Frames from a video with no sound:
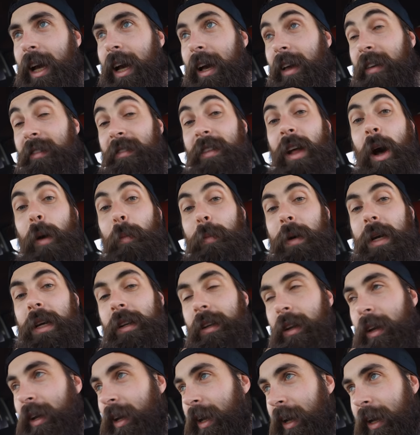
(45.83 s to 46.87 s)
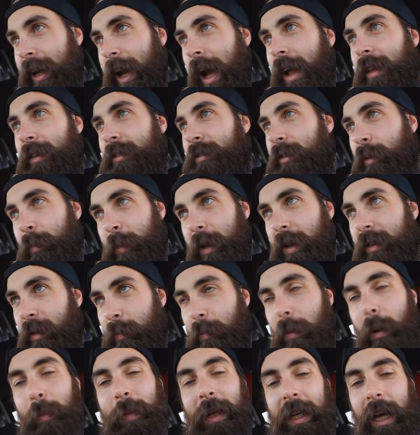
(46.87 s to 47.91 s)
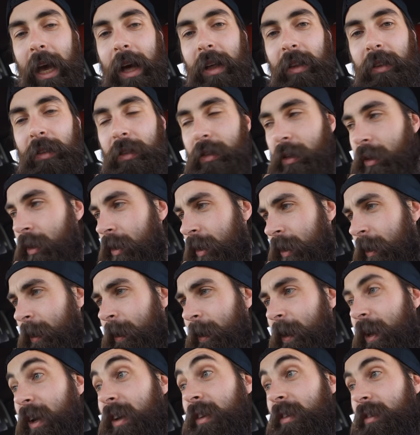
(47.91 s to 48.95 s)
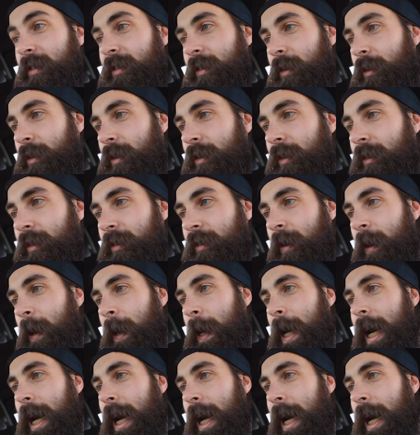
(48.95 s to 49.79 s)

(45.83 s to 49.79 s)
has now been cancelled because of public health concerns.